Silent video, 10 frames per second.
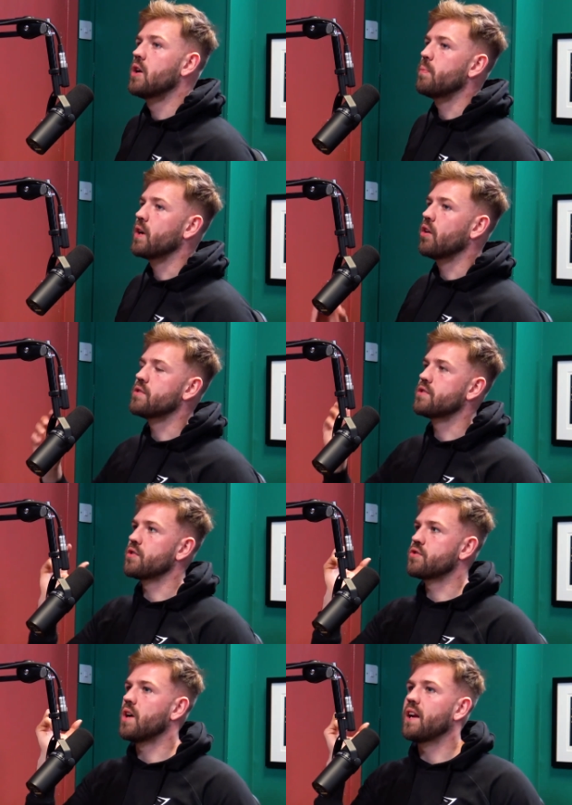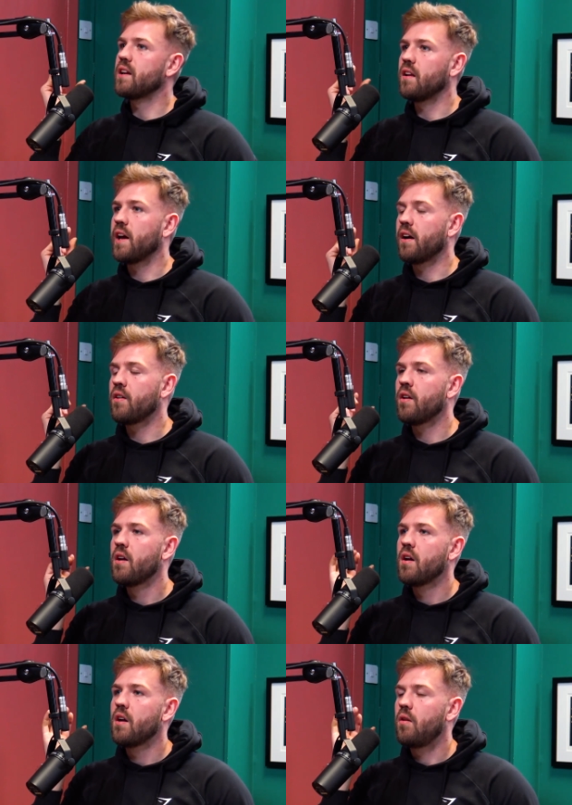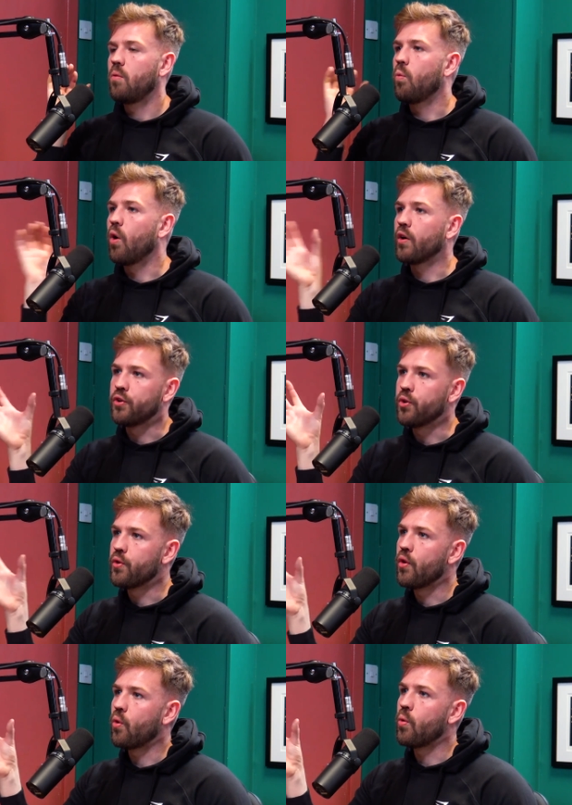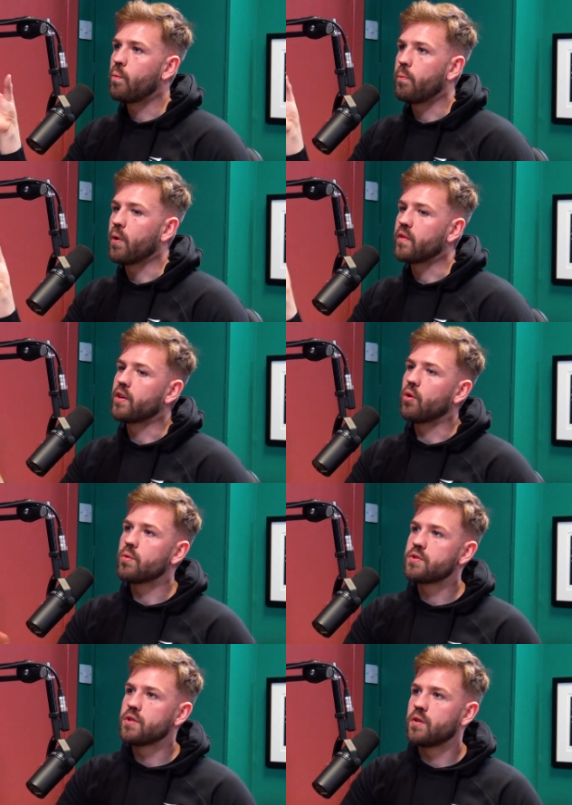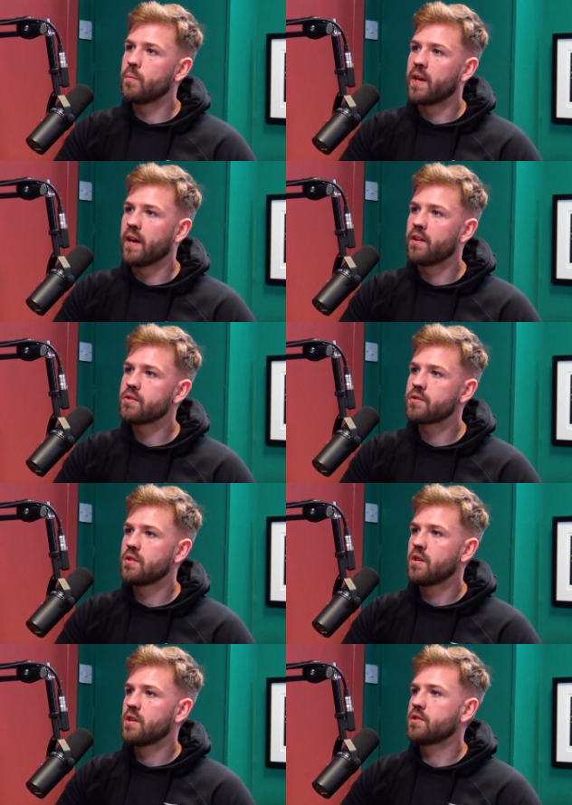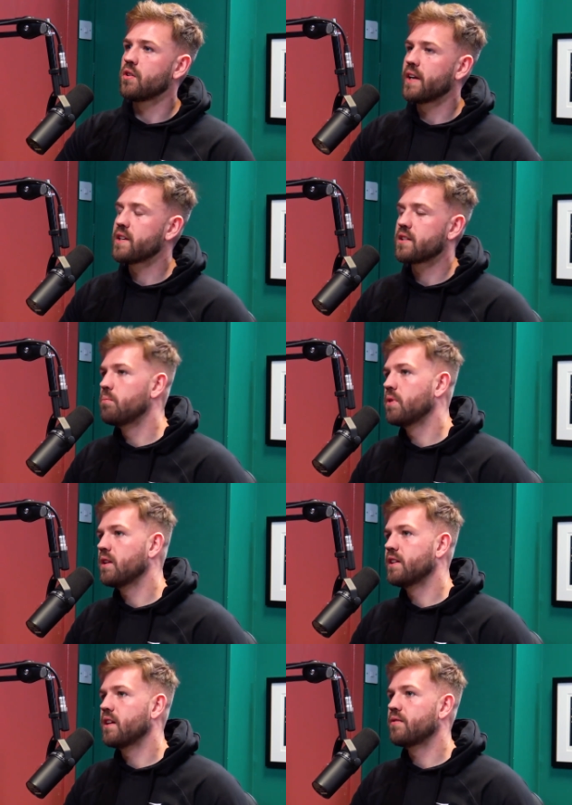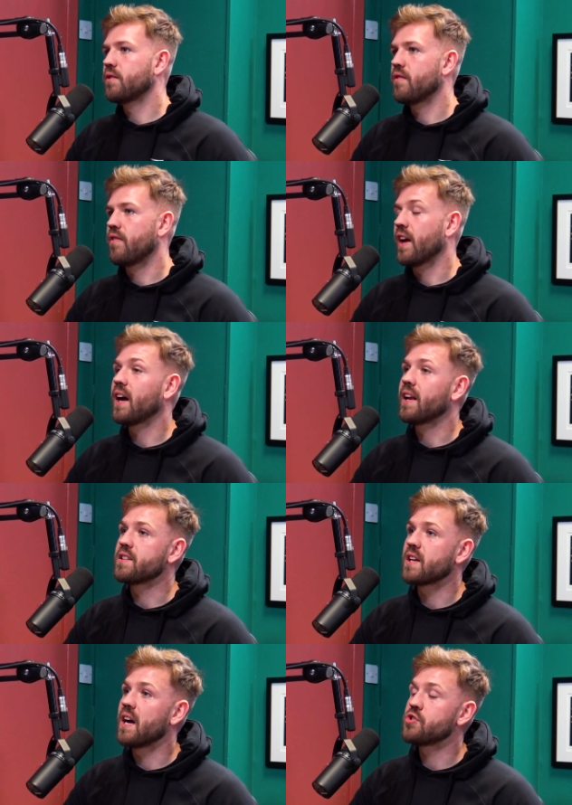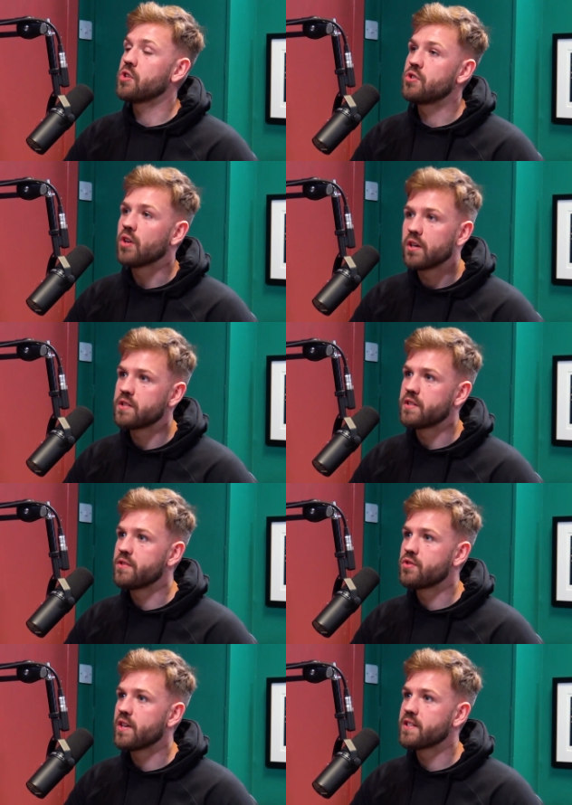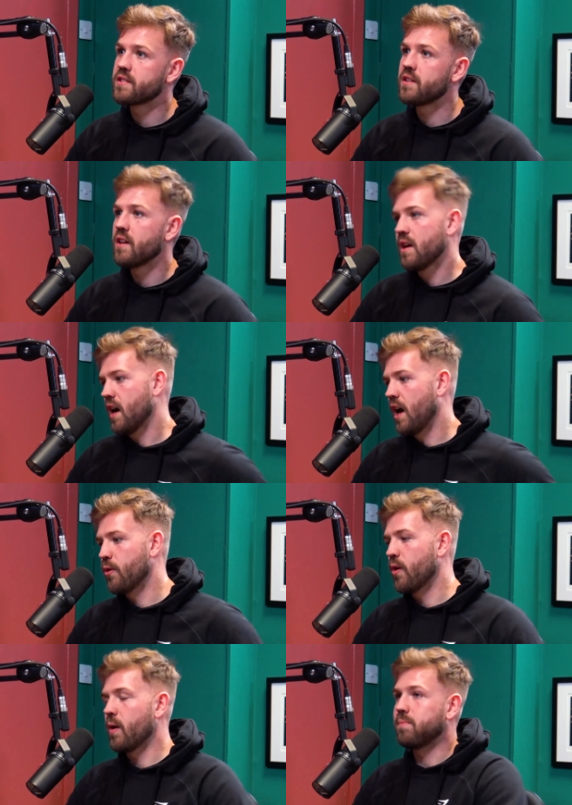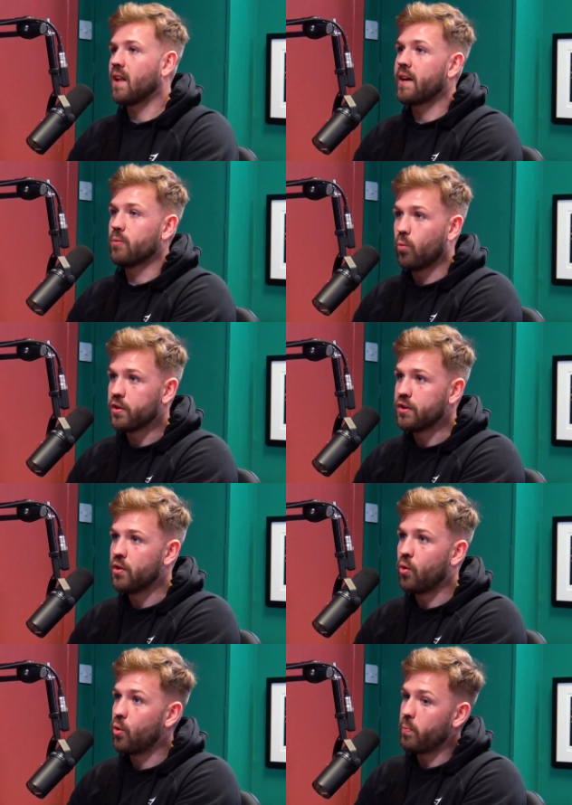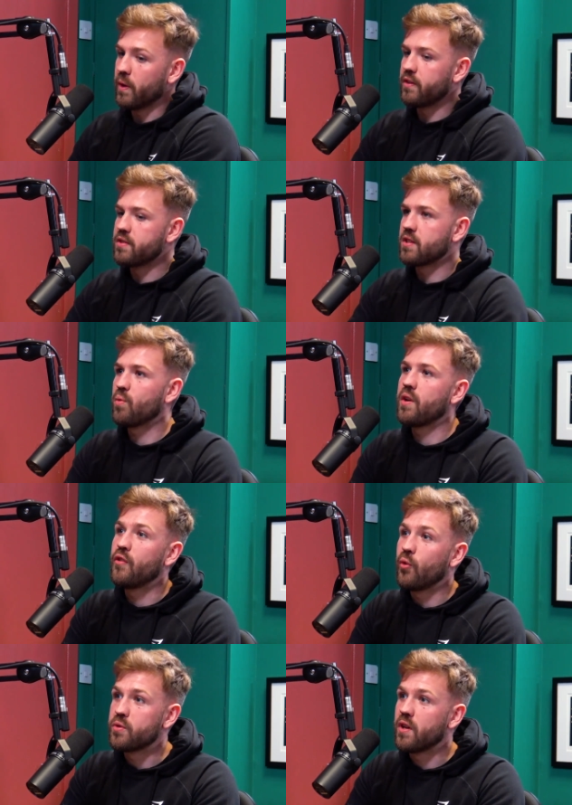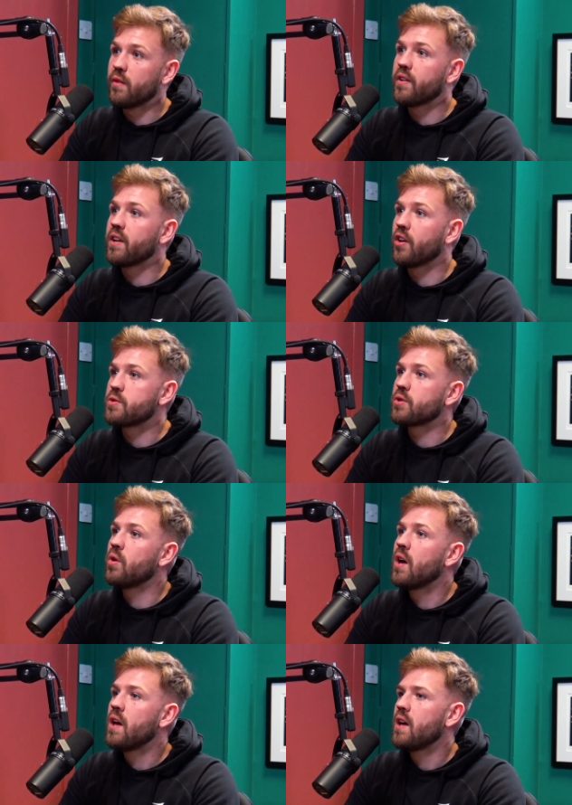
because you're trying to learn what you know, but to coach it to beginners. So like it's a completely different thing, and it's actually just as interesting. Yeah. how to apply what you know, but to someone that knows nothing, and also exactly.